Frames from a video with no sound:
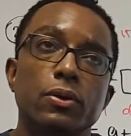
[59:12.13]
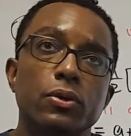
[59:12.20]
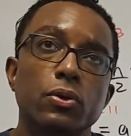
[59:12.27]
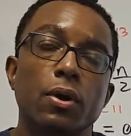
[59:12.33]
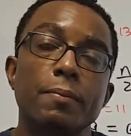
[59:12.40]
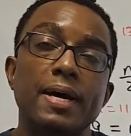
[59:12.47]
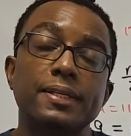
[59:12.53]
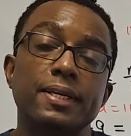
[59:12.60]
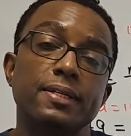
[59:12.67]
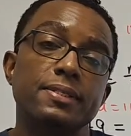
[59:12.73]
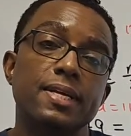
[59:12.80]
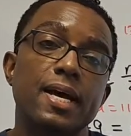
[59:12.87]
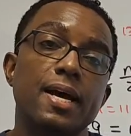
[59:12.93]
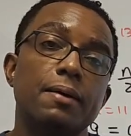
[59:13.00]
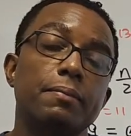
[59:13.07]
your math
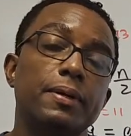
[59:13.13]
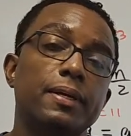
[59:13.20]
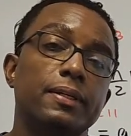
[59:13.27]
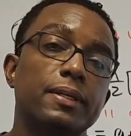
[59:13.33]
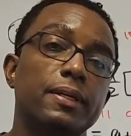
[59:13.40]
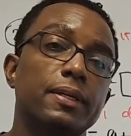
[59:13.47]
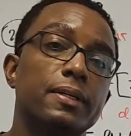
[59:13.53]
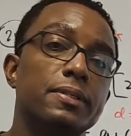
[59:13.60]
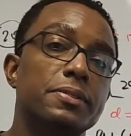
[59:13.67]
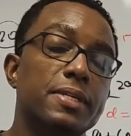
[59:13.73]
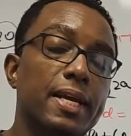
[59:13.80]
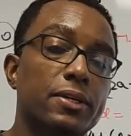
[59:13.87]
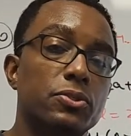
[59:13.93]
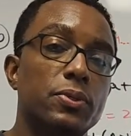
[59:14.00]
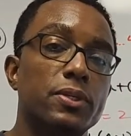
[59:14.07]
exam, it is
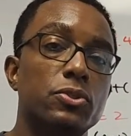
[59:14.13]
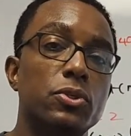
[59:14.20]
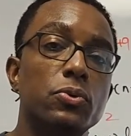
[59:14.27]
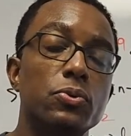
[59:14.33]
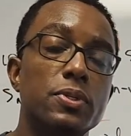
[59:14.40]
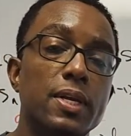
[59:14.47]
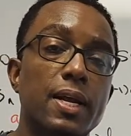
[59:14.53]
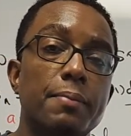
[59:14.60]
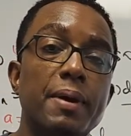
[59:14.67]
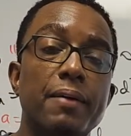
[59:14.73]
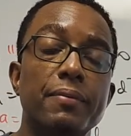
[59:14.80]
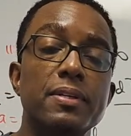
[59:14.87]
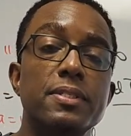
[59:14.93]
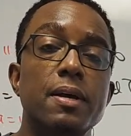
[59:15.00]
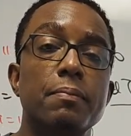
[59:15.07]
next week Tuesday, and I'm
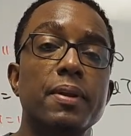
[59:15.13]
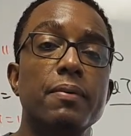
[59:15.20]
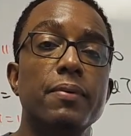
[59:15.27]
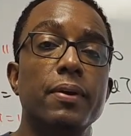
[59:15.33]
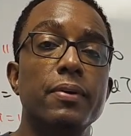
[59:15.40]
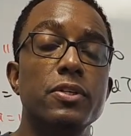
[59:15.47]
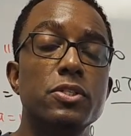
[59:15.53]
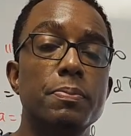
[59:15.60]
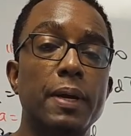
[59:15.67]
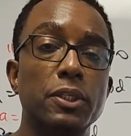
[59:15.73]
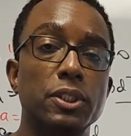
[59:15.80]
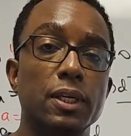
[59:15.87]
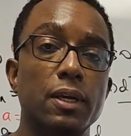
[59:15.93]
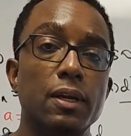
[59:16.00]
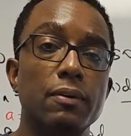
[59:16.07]
having something very
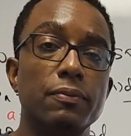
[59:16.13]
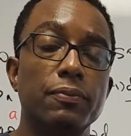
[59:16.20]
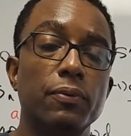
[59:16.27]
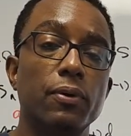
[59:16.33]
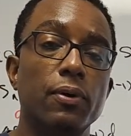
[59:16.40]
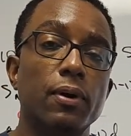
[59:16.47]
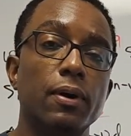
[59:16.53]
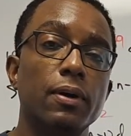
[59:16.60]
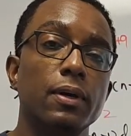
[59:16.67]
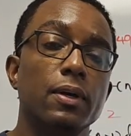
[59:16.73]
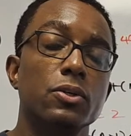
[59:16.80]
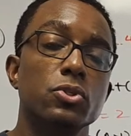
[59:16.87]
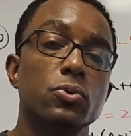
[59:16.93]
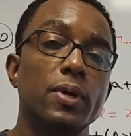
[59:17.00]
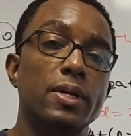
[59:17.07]
special for
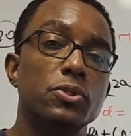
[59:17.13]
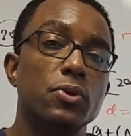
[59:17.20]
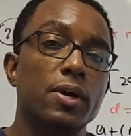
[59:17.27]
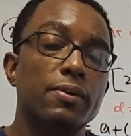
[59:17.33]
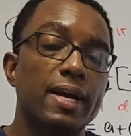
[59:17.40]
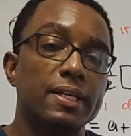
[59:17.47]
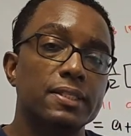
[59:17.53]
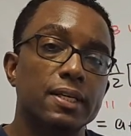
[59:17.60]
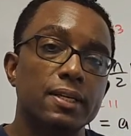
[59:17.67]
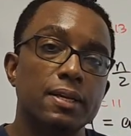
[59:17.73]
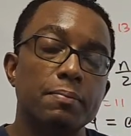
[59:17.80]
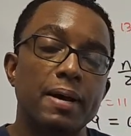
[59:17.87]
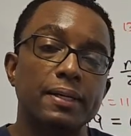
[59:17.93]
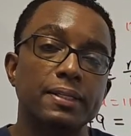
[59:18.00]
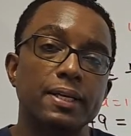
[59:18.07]
students who are writing
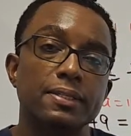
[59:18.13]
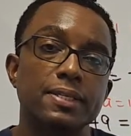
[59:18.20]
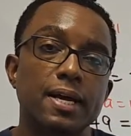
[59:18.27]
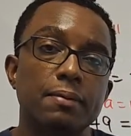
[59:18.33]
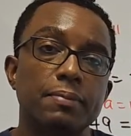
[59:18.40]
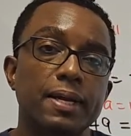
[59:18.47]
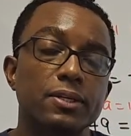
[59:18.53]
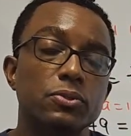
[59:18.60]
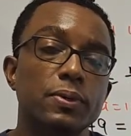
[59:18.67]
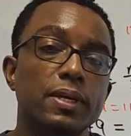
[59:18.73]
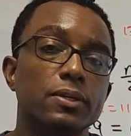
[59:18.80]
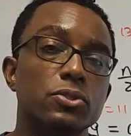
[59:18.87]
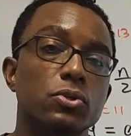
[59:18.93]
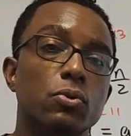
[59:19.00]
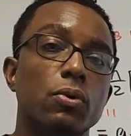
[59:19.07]
the math exam next week.
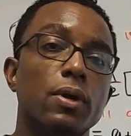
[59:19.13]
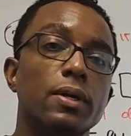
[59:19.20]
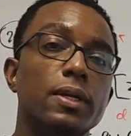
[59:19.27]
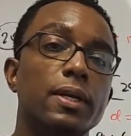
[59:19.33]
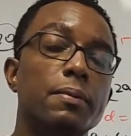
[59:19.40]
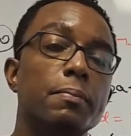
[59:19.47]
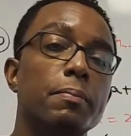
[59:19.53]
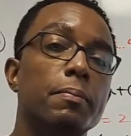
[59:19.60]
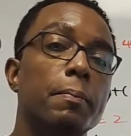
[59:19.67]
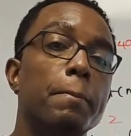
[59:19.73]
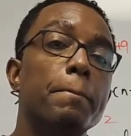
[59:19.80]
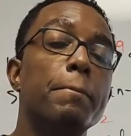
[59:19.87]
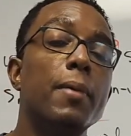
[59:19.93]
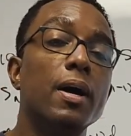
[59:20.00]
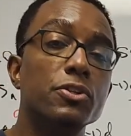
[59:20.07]
It's called the
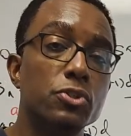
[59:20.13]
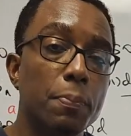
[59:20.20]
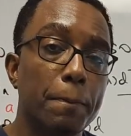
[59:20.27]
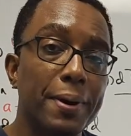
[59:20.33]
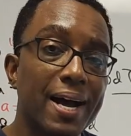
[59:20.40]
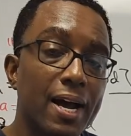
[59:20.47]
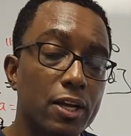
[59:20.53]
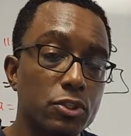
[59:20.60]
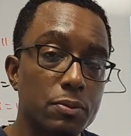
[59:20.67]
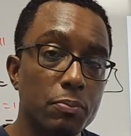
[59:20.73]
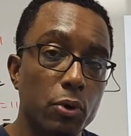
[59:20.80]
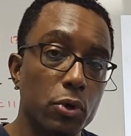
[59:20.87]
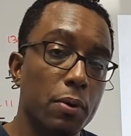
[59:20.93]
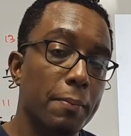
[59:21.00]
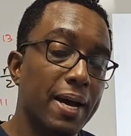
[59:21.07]
Must
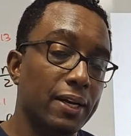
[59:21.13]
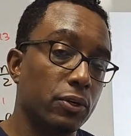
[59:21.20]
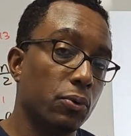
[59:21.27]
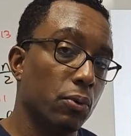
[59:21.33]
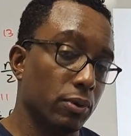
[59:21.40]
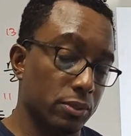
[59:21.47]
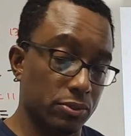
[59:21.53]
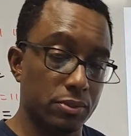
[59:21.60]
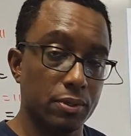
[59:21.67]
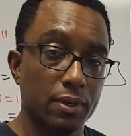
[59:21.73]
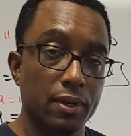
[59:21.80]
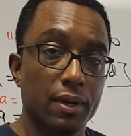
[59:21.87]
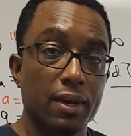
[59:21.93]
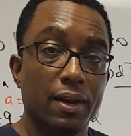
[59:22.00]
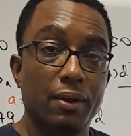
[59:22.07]
Pass Moyo Math
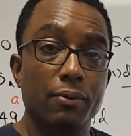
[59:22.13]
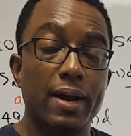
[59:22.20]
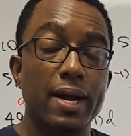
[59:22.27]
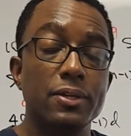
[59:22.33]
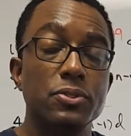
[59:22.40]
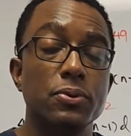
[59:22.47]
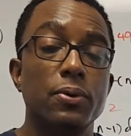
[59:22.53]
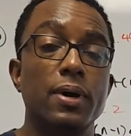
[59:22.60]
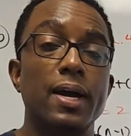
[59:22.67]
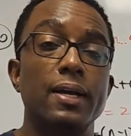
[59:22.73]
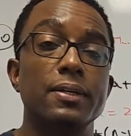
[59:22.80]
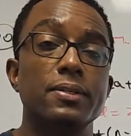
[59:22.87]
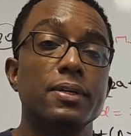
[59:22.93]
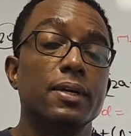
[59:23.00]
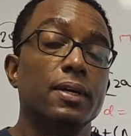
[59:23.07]
course, right? So
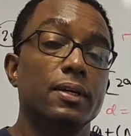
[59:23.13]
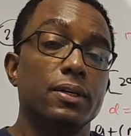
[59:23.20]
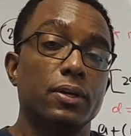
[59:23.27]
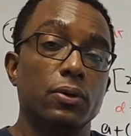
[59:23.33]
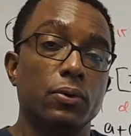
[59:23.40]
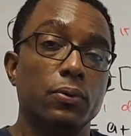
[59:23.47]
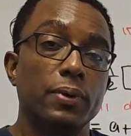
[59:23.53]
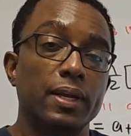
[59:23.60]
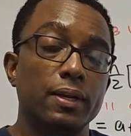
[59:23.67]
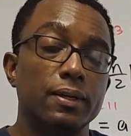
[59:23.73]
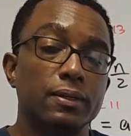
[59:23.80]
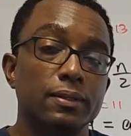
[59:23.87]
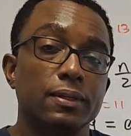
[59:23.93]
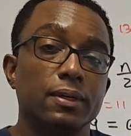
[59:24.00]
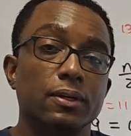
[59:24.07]
I,
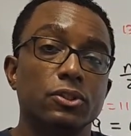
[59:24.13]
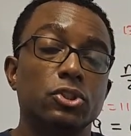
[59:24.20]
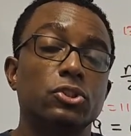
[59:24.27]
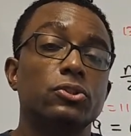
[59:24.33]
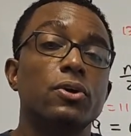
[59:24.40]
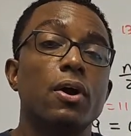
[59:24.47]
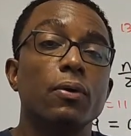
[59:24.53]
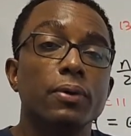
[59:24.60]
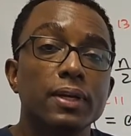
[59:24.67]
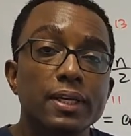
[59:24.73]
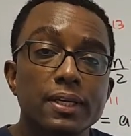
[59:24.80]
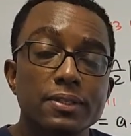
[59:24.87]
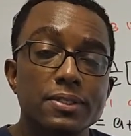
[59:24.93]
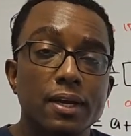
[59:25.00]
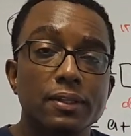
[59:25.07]
will
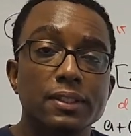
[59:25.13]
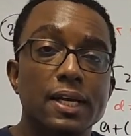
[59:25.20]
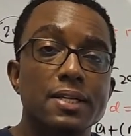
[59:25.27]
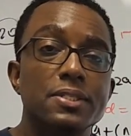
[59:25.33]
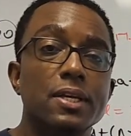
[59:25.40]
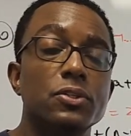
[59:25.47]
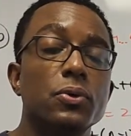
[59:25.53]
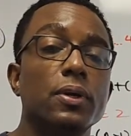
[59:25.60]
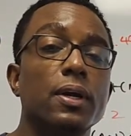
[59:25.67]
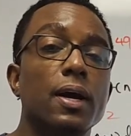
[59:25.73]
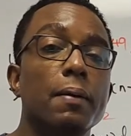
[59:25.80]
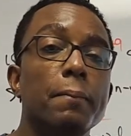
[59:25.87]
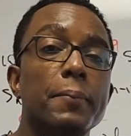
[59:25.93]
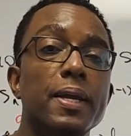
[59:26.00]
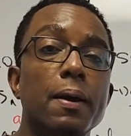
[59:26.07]
strongly suggest that you
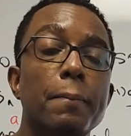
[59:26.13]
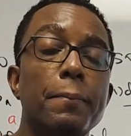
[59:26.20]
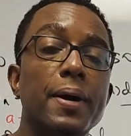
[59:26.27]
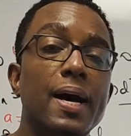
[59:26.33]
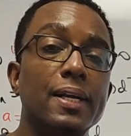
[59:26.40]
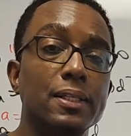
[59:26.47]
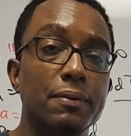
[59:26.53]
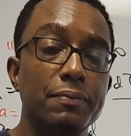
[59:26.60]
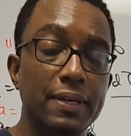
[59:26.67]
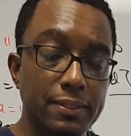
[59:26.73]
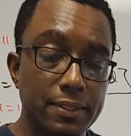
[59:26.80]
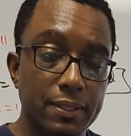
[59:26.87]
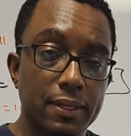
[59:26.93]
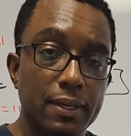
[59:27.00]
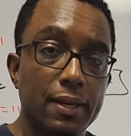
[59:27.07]
come be a part of
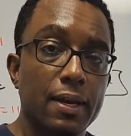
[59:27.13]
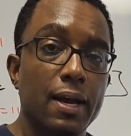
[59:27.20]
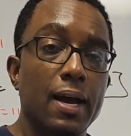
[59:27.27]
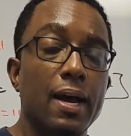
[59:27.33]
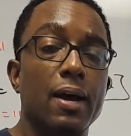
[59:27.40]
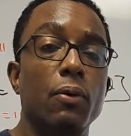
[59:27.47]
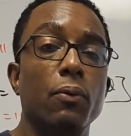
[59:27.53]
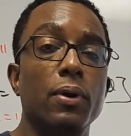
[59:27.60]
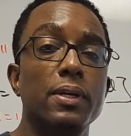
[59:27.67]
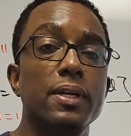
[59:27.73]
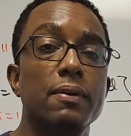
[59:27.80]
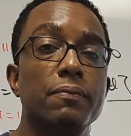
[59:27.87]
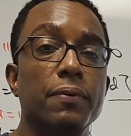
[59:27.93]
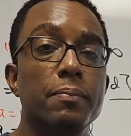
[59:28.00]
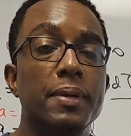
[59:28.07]
it. All
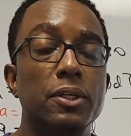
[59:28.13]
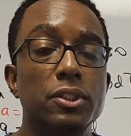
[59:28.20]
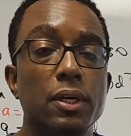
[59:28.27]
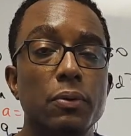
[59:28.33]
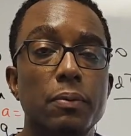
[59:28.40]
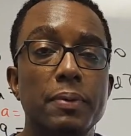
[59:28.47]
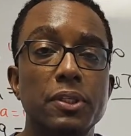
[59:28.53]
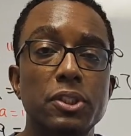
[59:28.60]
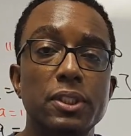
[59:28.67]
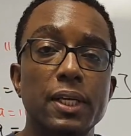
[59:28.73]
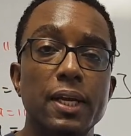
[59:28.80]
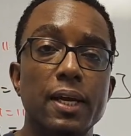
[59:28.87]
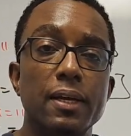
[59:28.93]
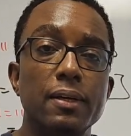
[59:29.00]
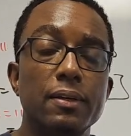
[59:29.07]
the information will be
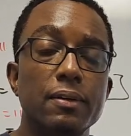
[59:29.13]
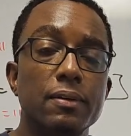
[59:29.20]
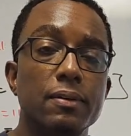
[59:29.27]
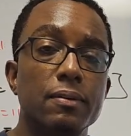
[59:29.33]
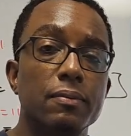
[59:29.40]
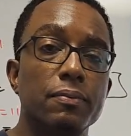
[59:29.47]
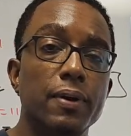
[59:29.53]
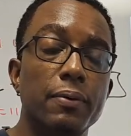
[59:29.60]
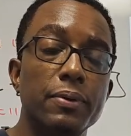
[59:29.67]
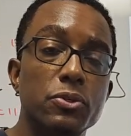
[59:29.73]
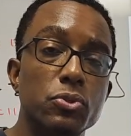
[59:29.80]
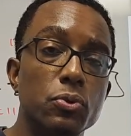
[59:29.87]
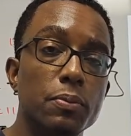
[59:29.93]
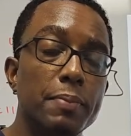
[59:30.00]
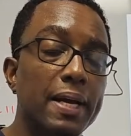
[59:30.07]
shared very
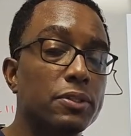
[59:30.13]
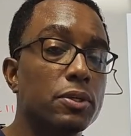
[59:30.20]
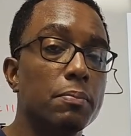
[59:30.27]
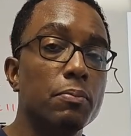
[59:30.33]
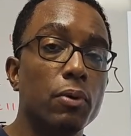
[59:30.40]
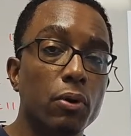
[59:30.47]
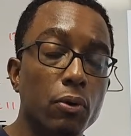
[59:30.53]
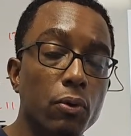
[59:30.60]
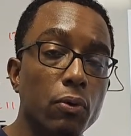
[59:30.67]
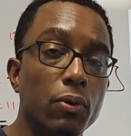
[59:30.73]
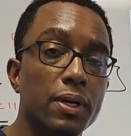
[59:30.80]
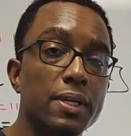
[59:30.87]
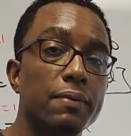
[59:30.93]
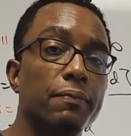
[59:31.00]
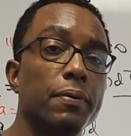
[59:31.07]
soon. By tomorrow,
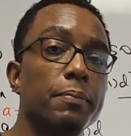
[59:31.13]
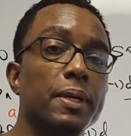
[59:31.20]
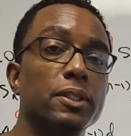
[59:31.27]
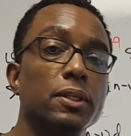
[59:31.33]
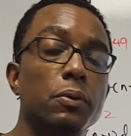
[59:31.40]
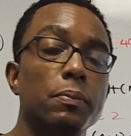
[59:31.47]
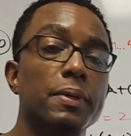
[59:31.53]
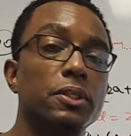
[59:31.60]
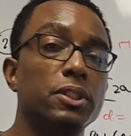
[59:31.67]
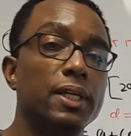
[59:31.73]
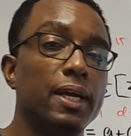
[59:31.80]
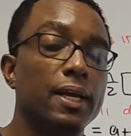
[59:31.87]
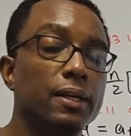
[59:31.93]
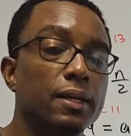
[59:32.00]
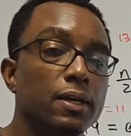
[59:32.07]
all the information will be
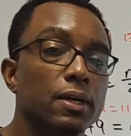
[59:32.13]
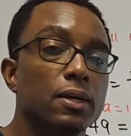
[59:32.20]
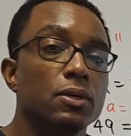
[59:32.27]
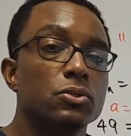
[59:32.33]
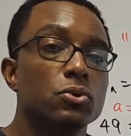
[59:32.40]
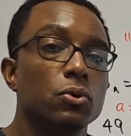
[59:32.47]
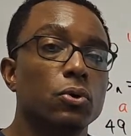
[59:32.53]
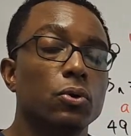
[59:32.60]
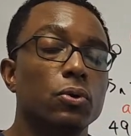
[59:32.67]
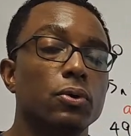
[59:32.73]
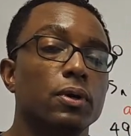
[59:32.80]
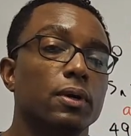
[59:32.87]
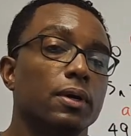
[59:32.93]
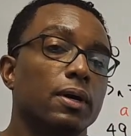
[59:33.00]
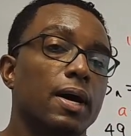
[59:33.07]
shared. So